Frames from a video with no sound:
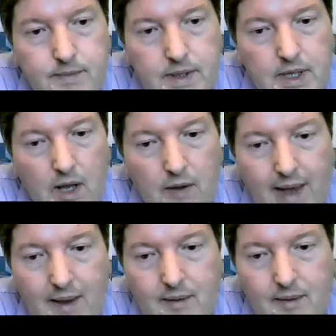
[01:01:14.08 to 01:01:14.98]

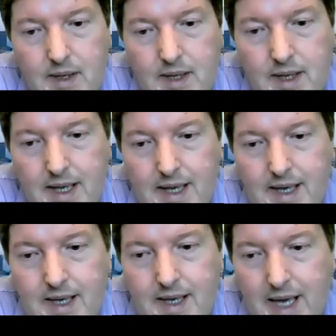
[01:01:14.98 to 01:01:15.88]
that
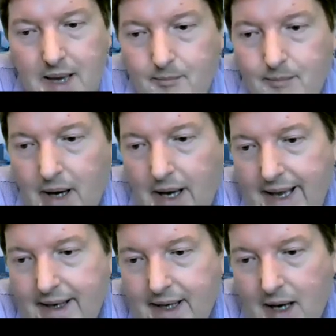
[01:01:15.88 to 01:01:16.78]
it might
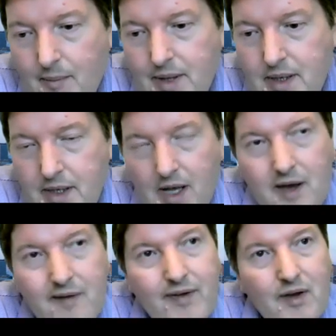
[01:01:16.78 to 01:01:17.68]
end up,
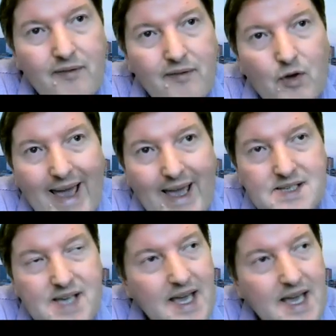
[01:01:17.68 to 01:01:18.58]
if you're like
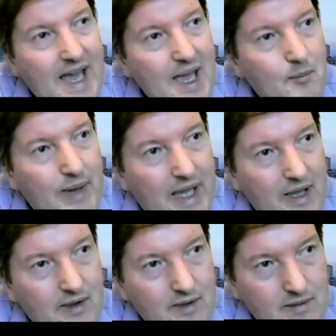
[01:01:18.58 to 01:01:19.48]
say it's A and
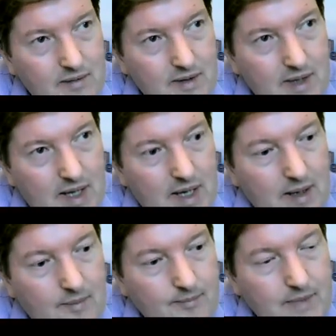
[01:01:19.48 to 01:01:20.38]
B.
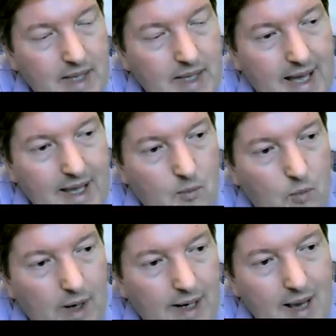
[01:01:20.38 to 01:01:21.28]
A in
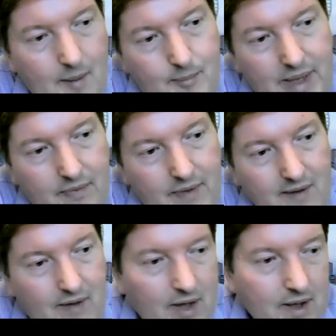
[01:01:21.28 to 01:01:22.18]
one lab, B in the
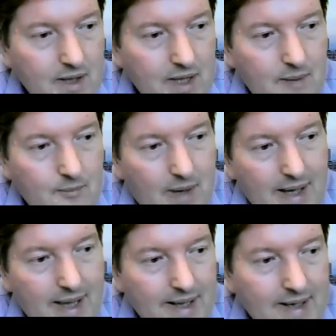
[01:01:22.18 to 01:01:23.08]
other, it
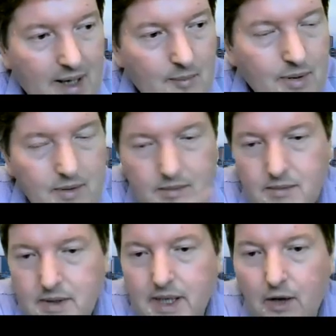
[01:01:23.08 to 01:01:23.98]
might end up,
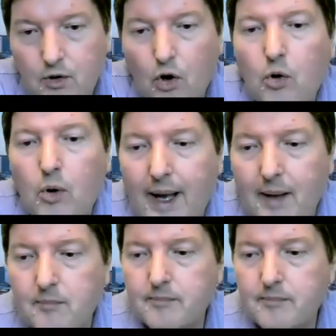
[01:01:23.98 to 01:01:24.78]
not quite